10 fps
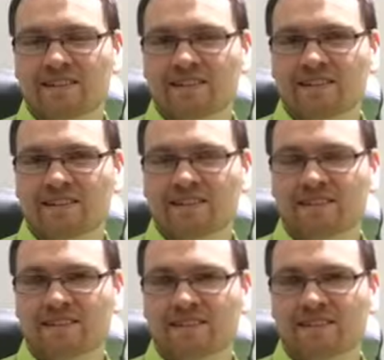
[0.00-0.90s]

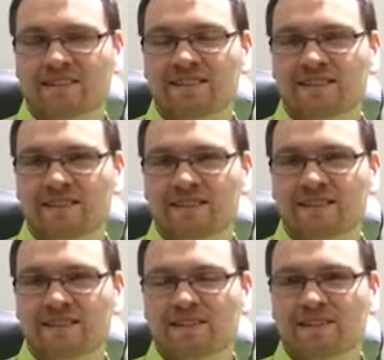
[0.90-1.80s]

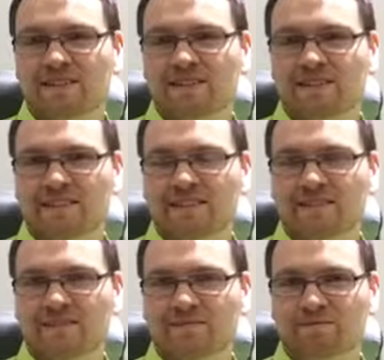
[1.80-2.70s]

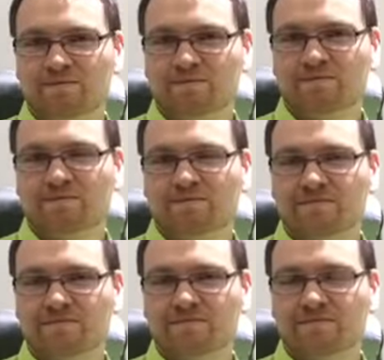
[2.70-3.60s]

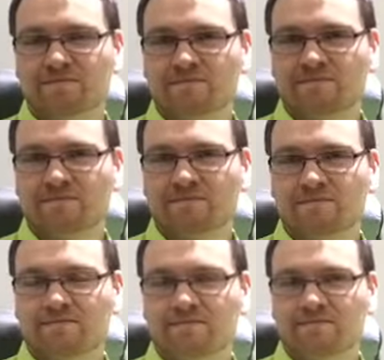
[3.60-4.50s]

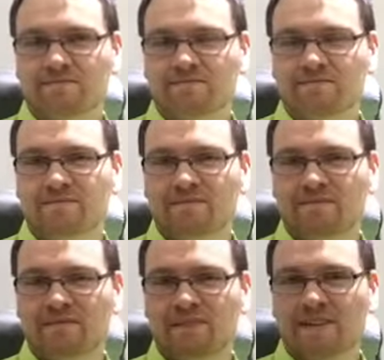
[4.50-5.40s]

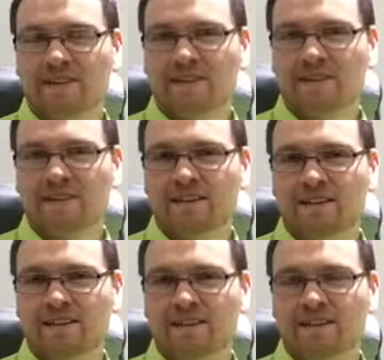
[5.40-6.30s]

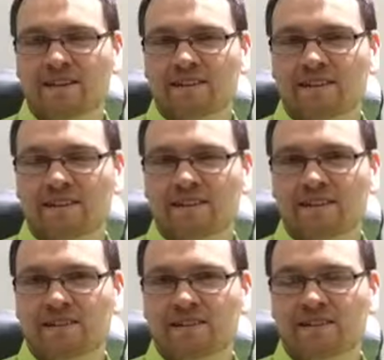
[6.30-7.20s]

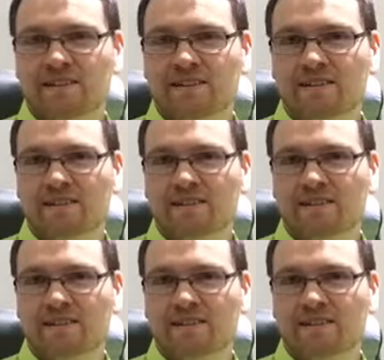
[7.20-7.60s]
(not speaking)